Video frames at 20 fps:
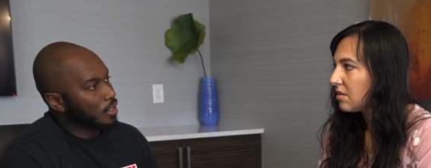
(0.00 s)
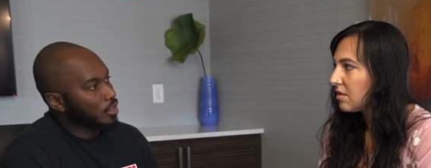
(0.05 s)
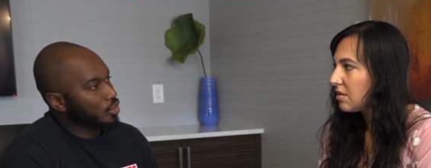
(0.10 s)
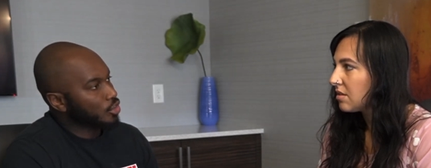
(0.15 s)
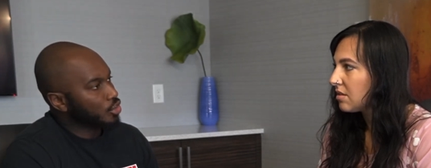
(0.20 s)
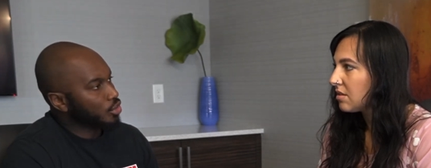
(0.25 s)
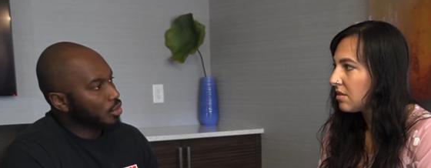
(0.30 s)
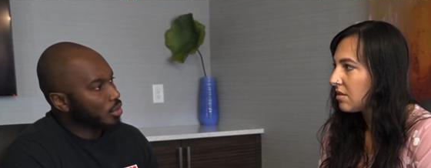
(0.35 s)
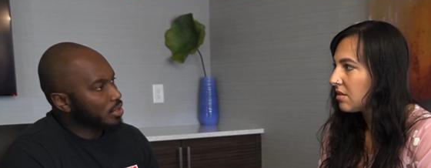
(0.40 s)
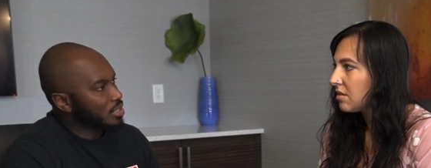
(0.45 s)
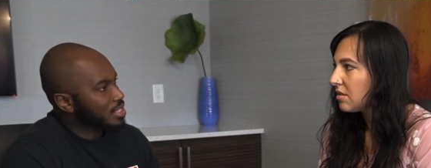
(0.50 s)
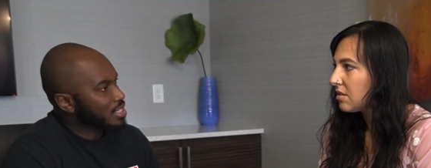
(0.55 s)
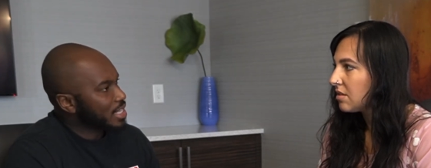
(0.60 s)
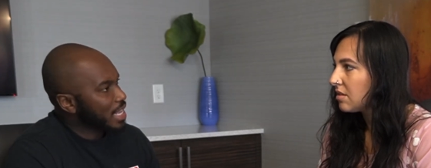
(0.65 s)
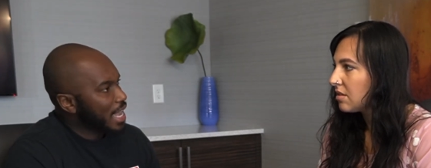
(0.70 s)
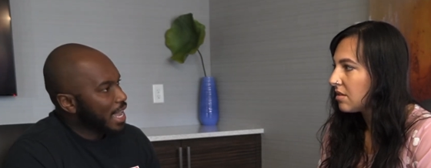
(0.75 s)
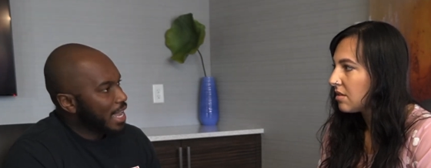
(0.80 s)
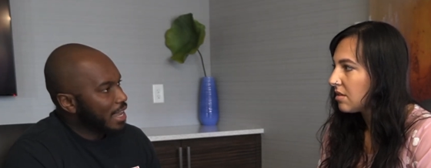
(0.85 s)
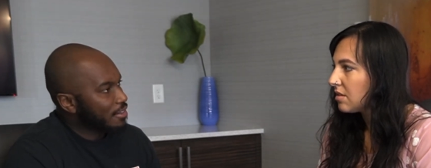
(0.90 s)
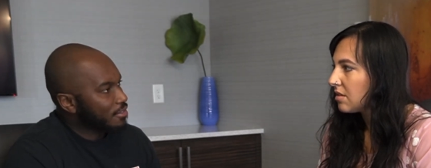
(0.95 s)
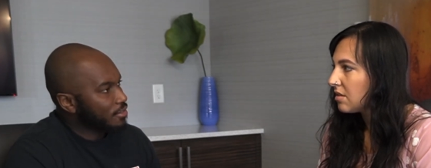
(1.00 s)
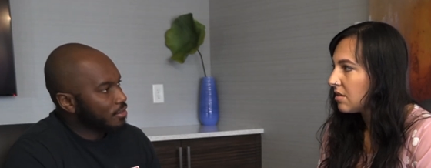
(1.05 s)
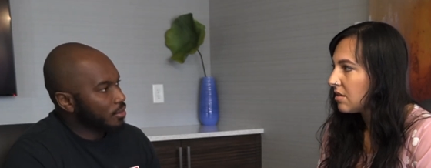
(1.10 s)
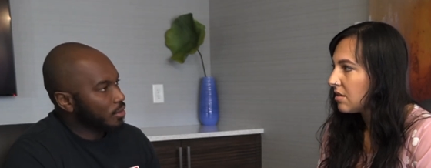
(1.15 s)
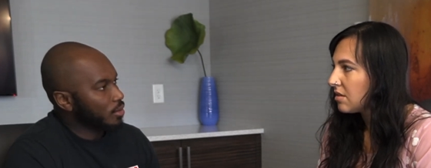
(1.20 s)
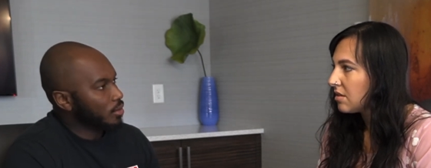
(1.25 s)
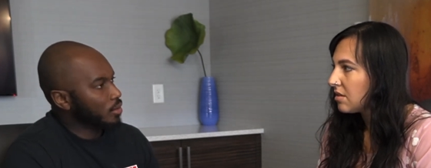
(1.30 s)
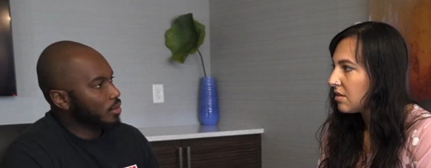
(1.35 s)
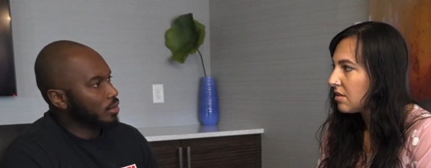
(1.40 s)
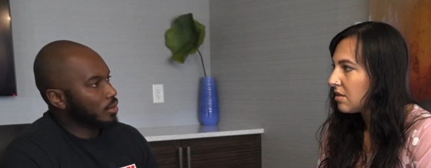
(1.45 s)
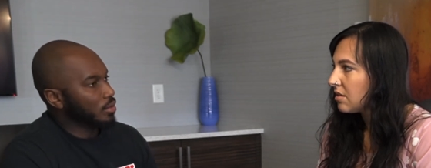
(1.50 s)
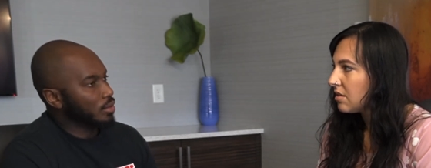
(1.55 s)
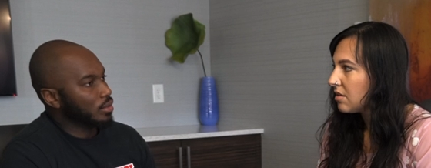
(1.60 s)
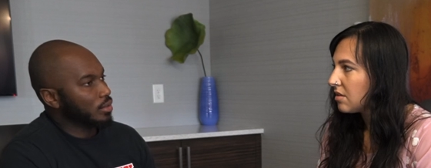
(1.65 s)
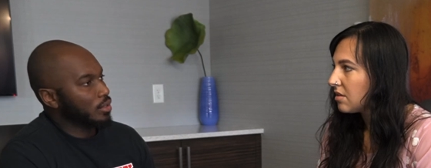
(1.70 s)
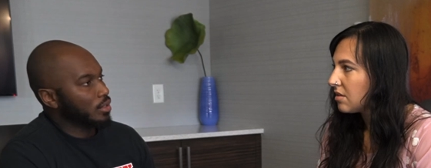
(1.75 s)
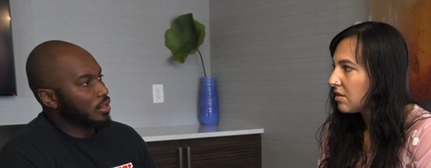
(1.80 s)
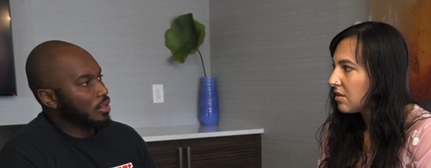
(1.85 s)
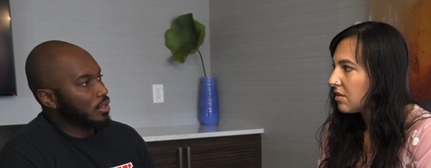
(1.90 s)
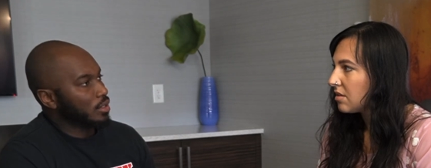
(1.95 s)
Speaker 1: short staff or
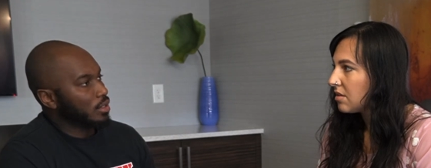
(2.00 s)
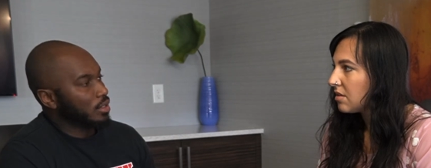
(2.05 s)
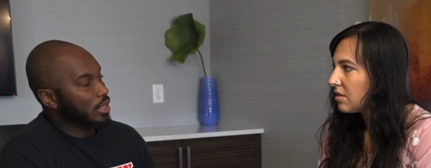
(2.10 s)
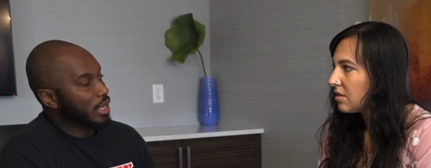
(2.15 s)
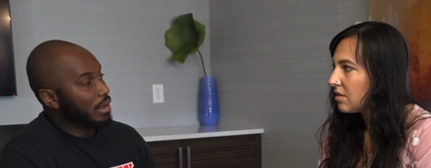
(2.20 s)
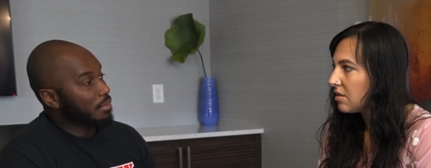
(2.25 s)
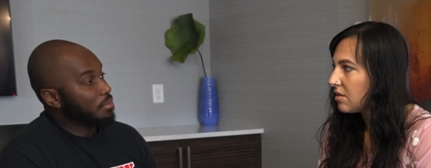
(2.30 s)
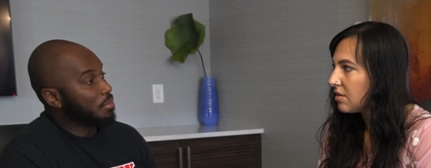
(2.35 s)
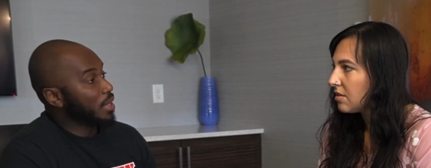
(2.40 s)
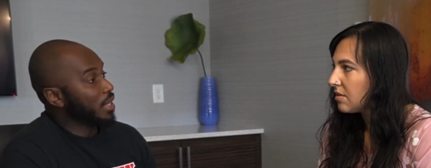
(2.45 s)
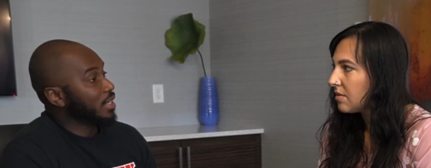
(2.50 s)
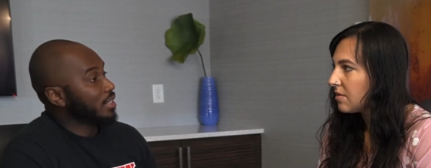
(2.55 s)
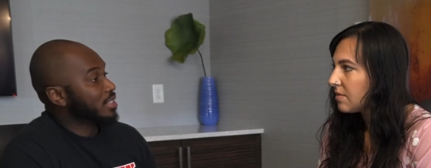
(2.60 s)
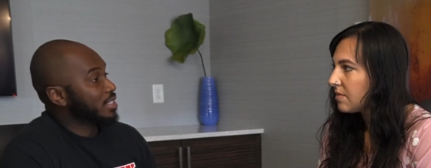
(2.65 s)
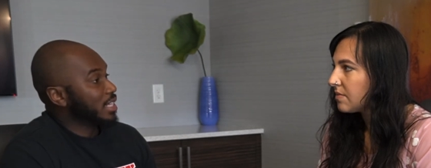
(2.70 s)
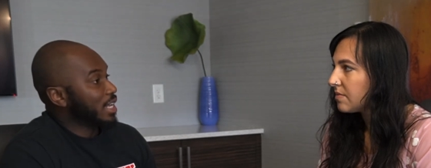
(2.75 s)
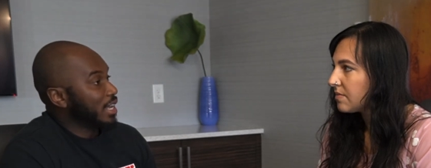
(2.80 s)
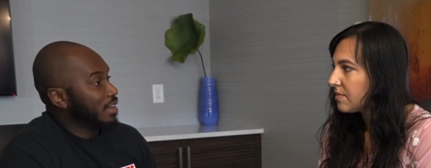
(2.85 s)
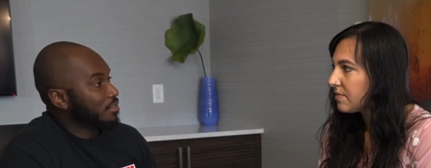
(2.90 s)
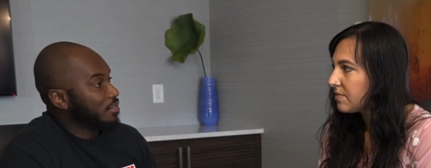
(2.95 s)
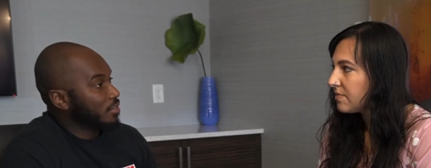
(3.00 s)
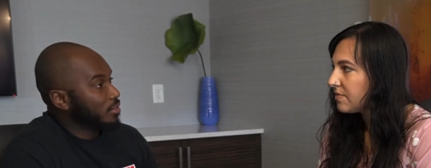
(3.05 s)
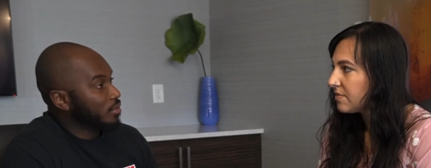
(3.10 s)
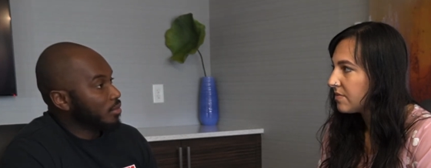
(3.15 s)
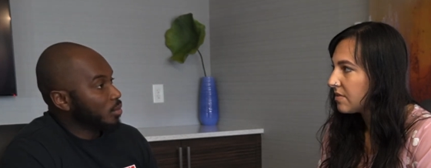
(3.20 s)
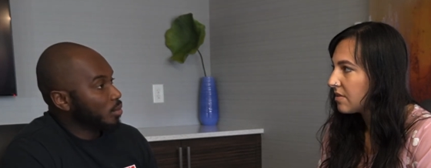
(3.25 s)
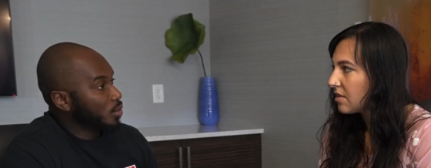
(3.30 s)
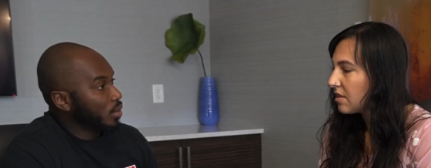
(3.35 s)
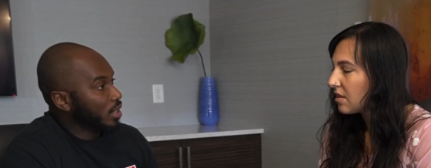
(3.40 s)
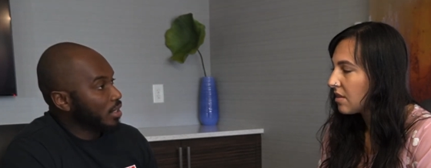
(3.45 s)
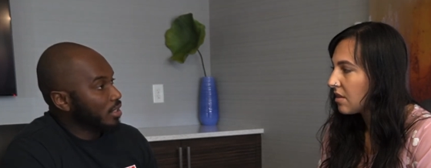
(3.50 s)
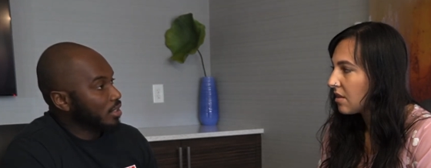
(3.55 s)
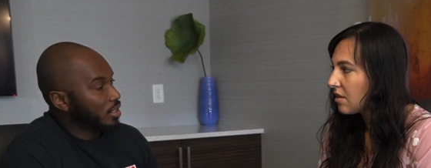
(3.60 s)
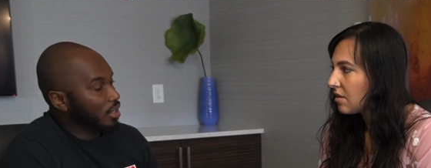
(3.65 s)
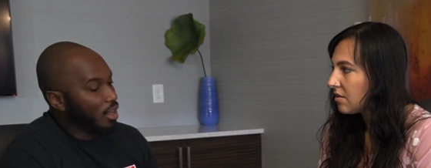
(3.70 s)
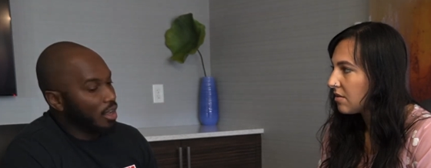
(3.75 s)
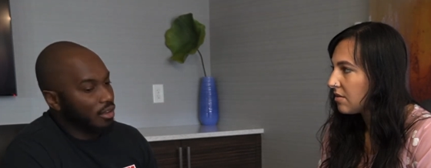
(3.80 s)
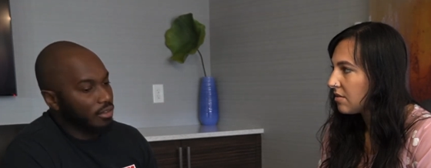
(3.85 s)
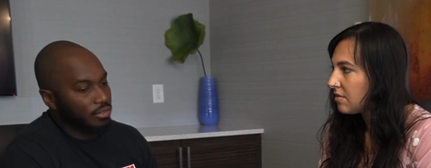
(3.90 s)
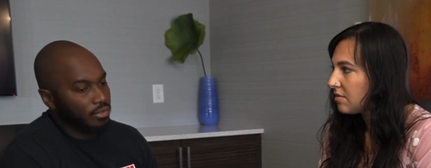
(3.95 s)
not pay staff well
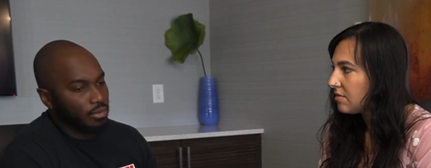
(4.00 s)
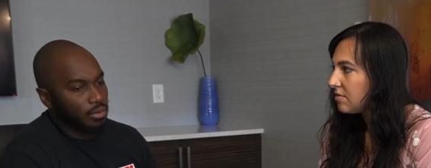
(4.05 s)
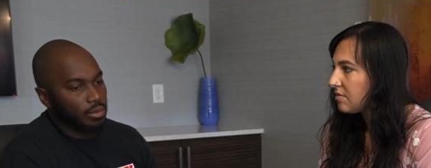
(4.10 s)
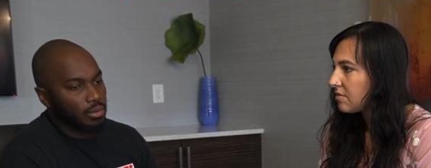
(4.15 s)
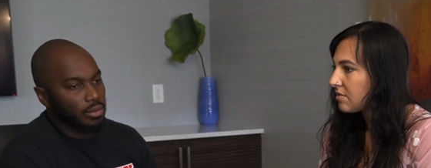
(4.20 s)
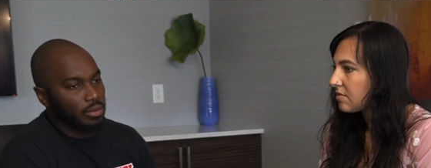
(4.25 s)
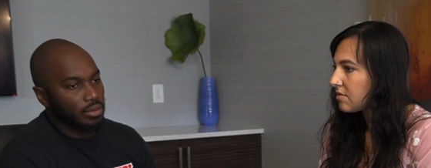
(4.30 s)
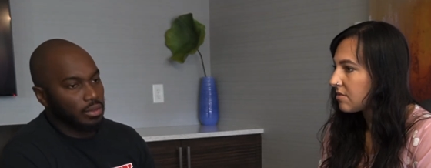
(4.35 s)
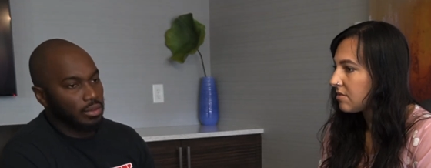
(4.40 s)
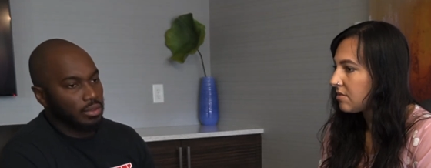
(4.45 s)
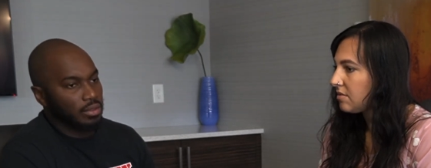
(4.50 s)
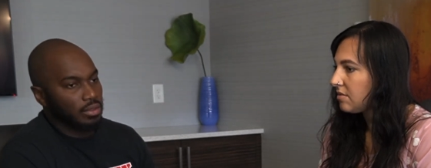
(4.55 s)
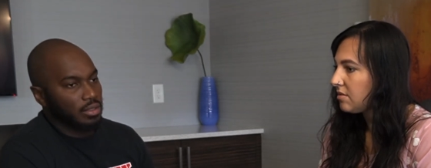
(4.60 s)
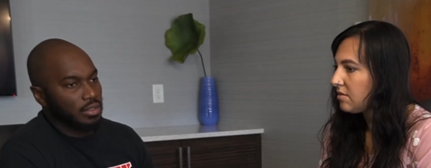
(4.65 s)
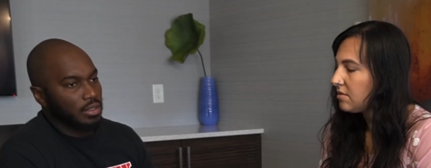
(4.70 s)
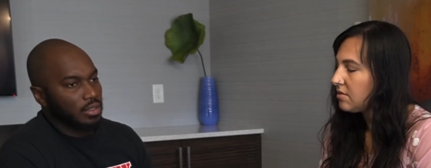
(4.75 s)
enough, or